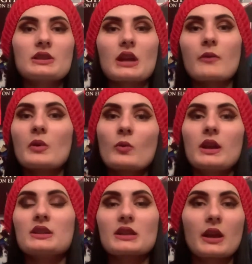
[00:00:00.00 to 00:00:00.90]
I've been
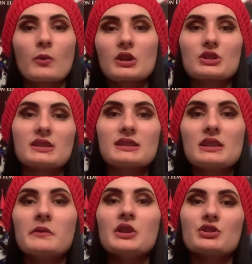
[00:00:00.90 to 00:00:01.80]
wanting to like watch this
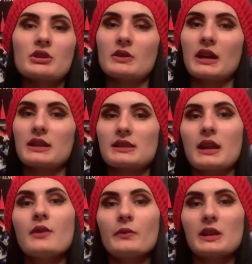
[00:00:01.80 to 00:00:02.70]
TV show, like it's a
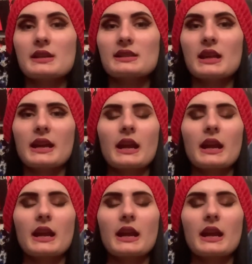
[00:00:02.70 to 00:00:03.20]
Netflix thing.